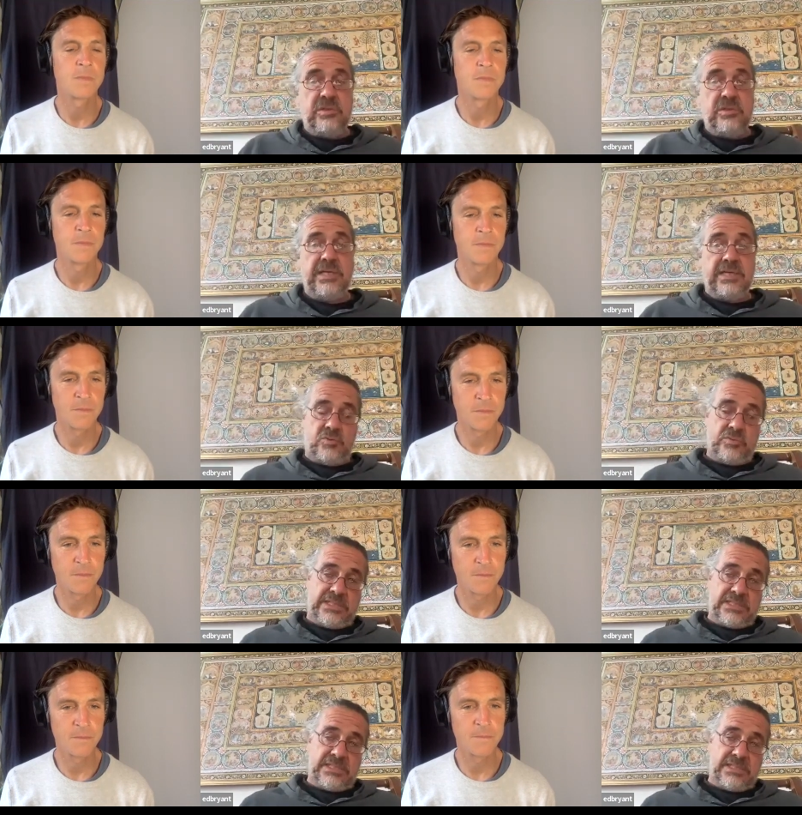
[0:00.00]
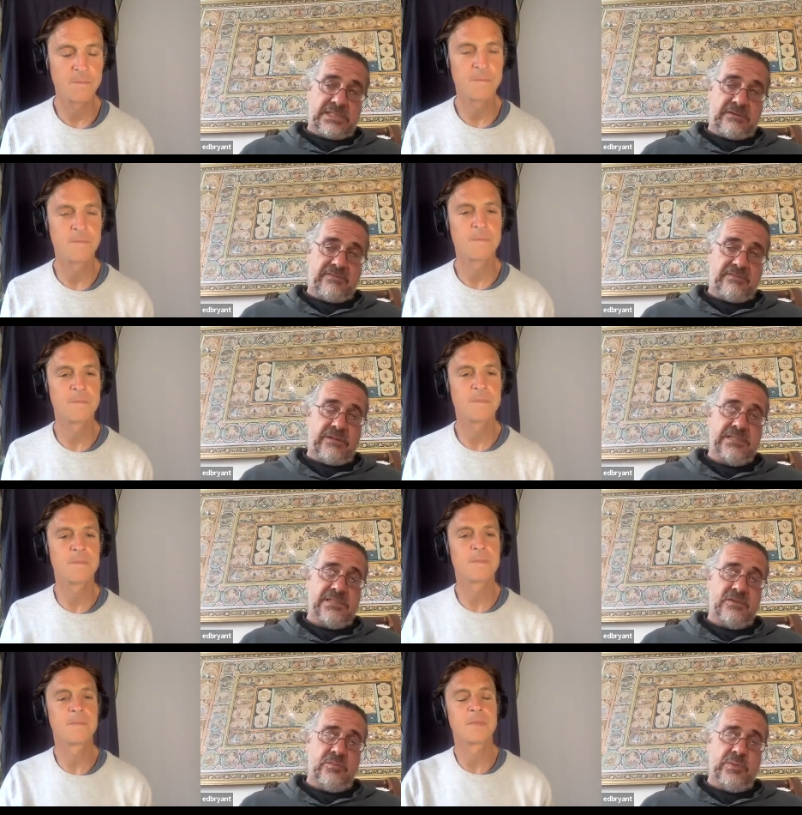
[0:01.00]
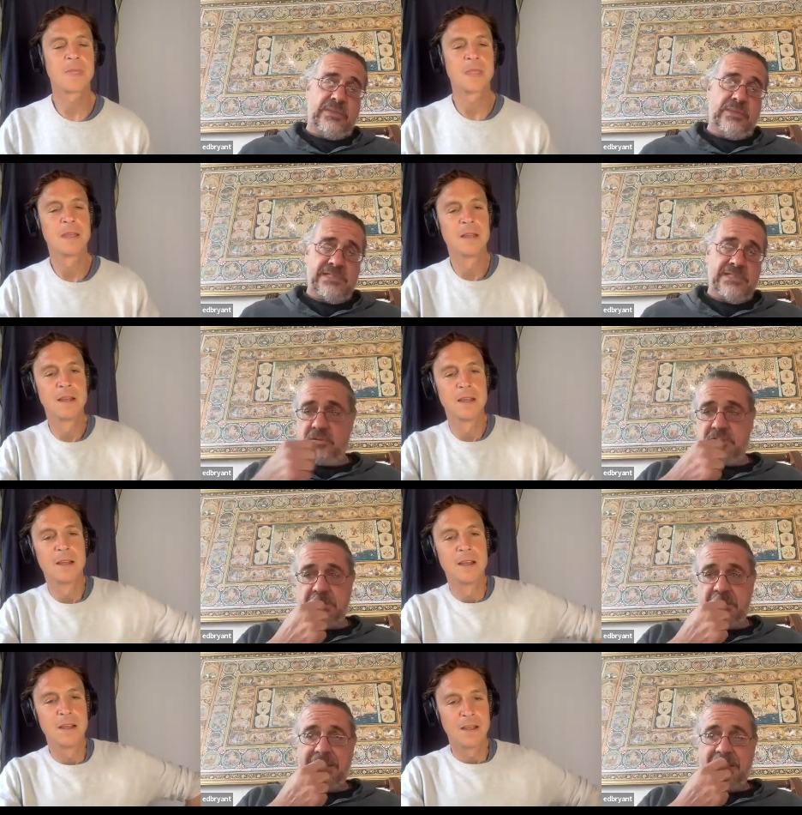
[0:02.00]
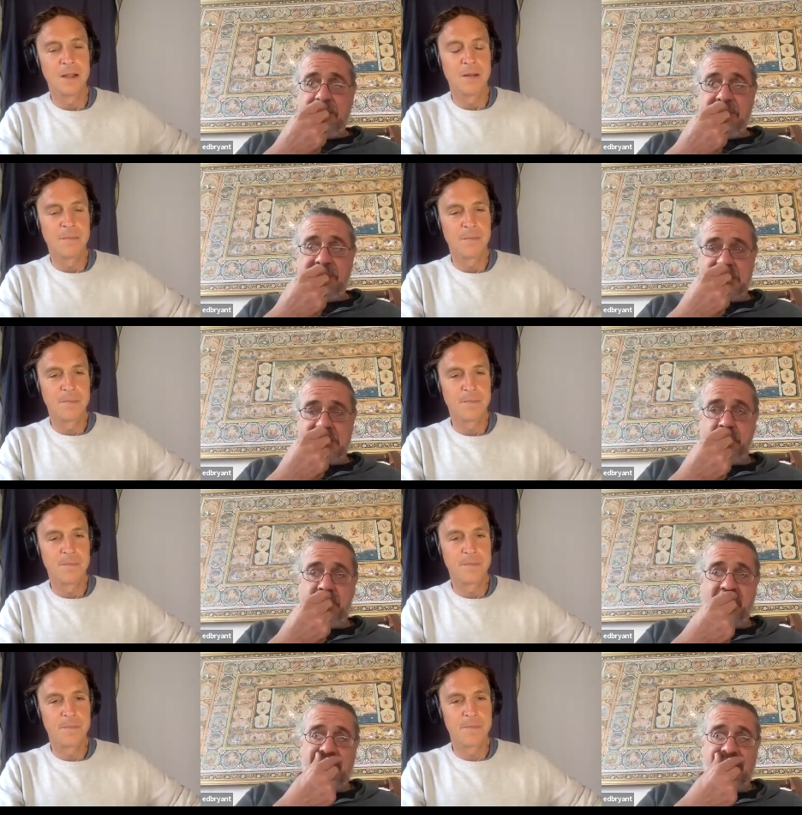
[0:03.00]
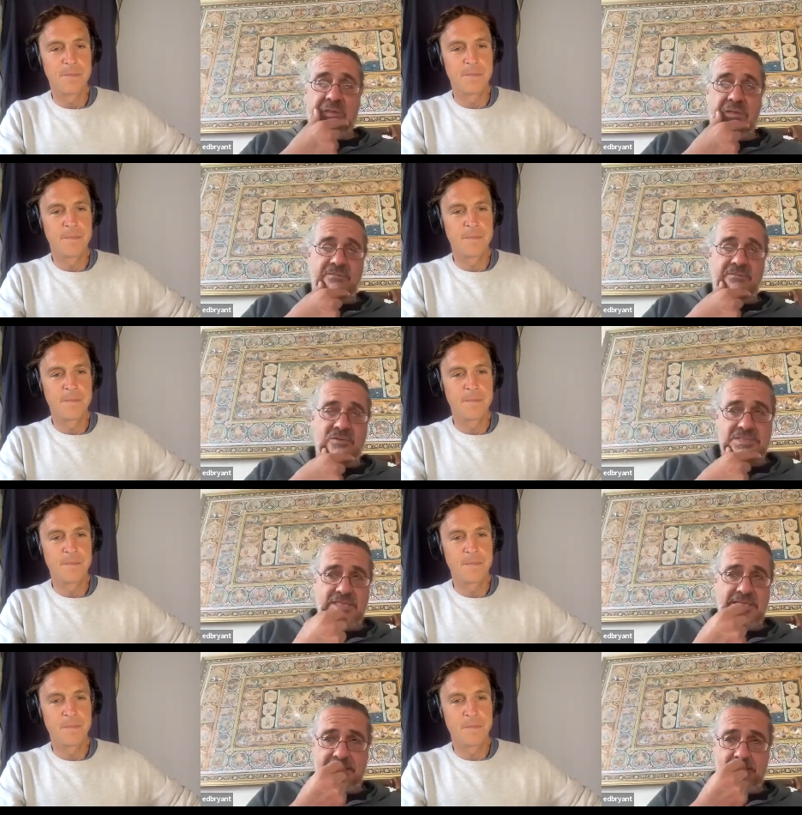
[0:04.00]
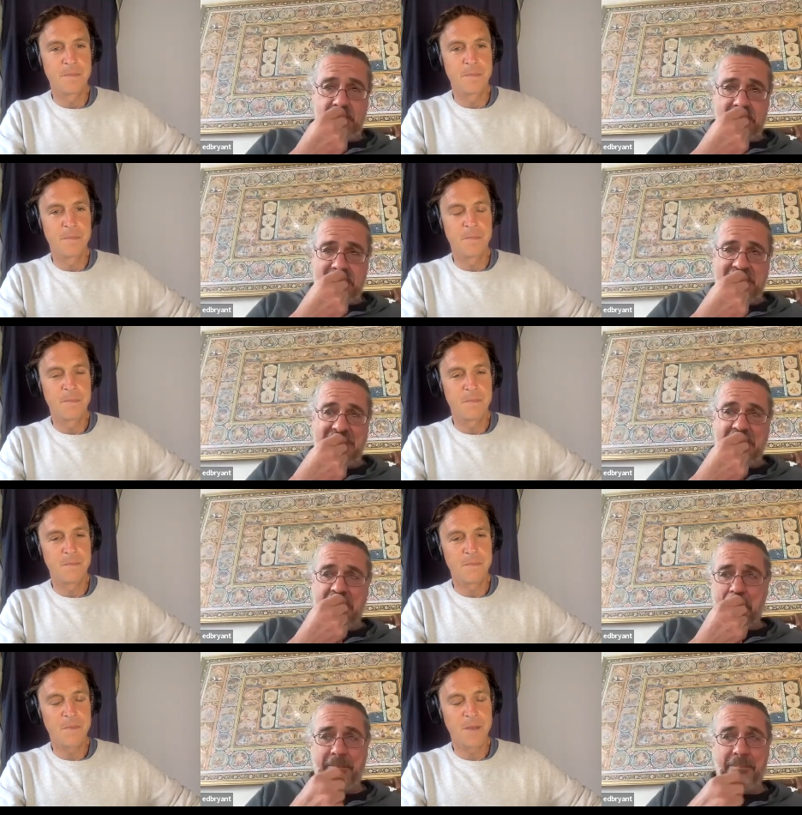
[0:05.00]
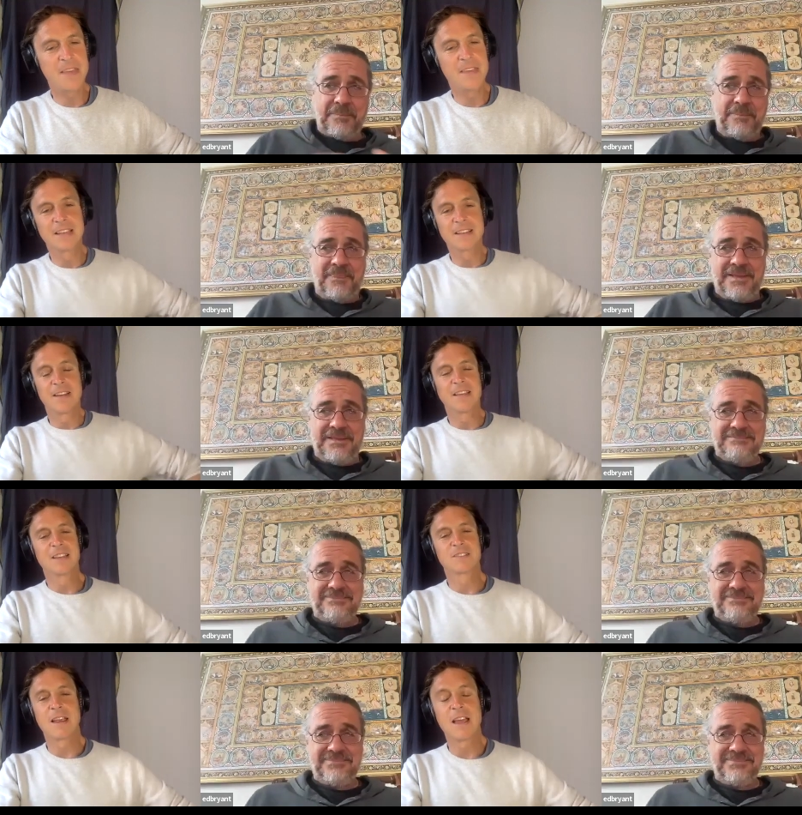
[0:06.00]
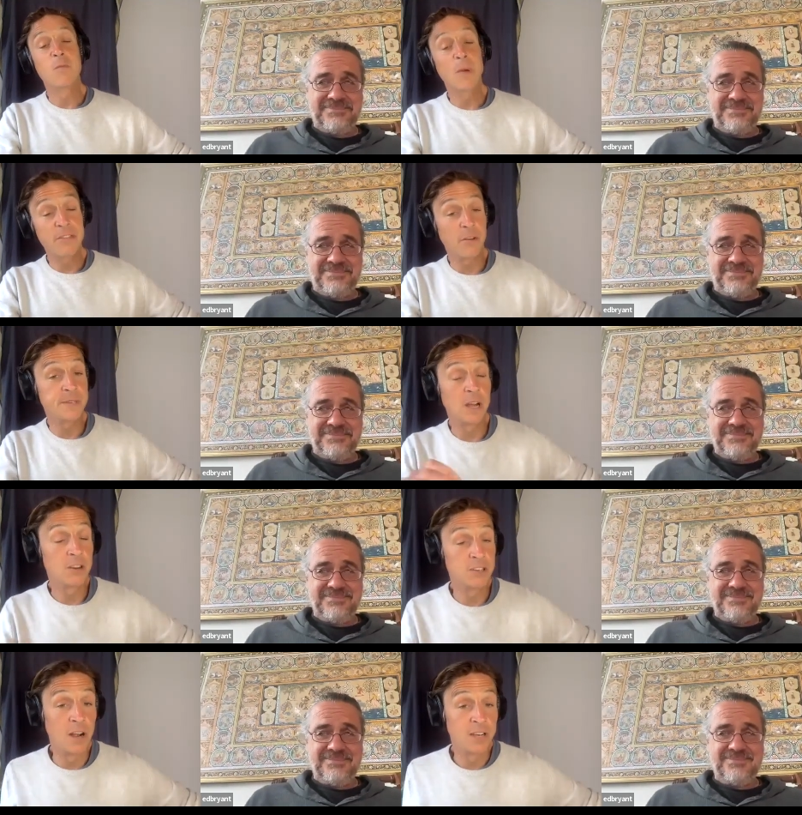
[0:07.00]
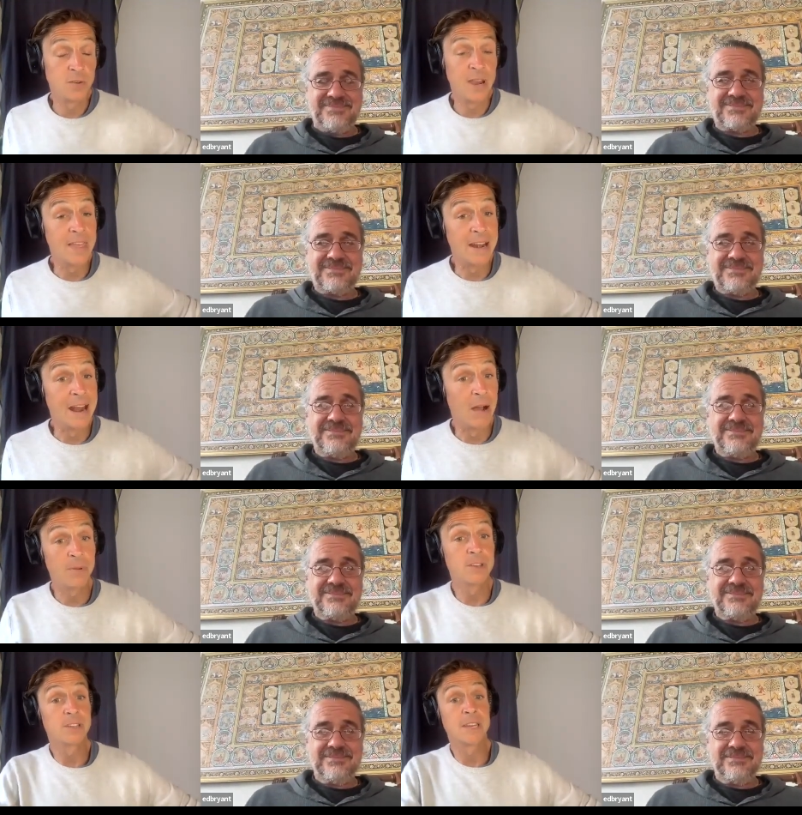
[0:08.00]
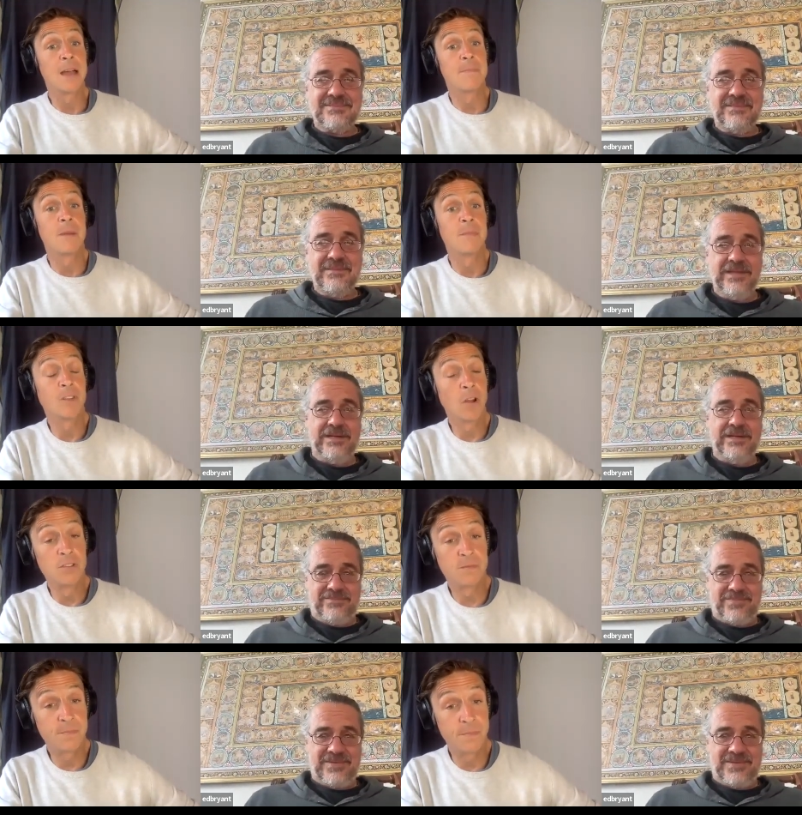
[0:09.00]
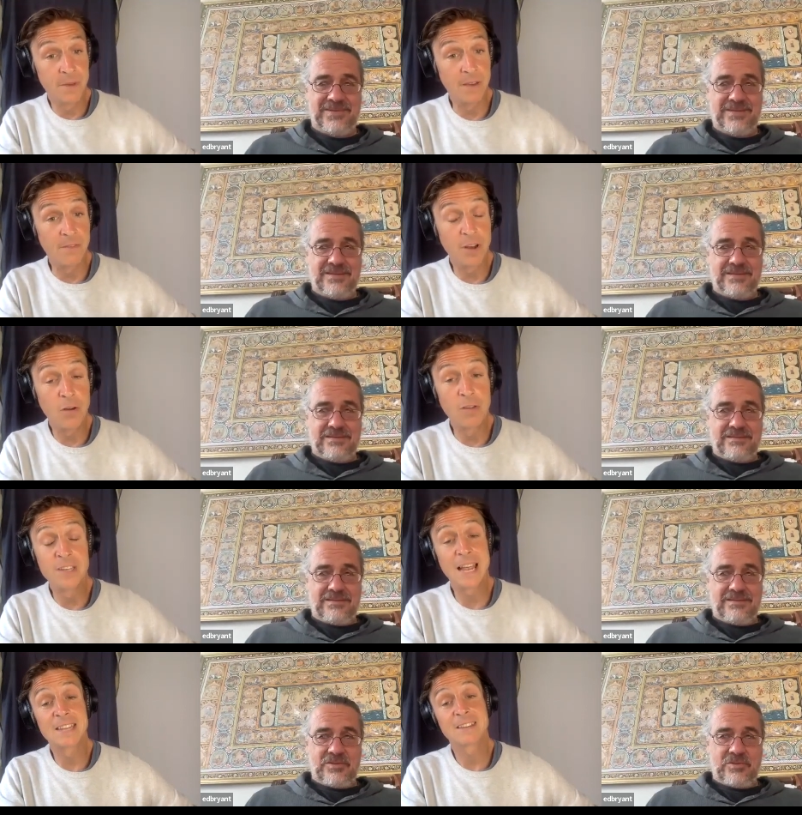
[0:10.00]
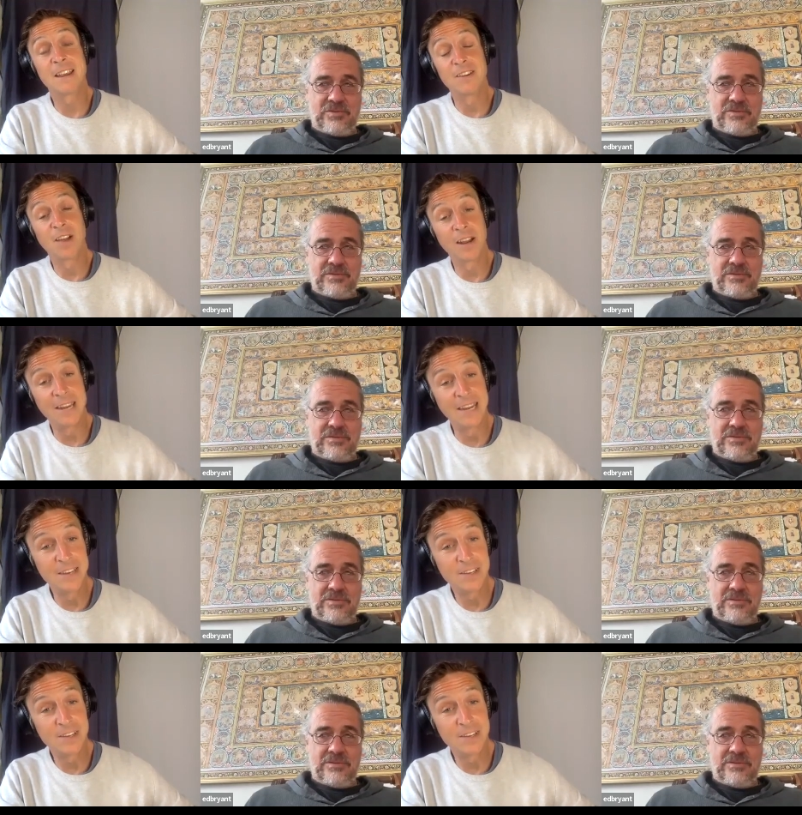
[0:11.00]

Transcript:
Speaker 1: actual text itself? Uh, that's a good. That's a good uh, place to part company for today, Adam. What do you think?
Speaker 2: I think I think that's great. And the Winthrop Sargeant, I shall get that now because yeah, I mean if you don't if you don't know the Sanskrit and you kind of need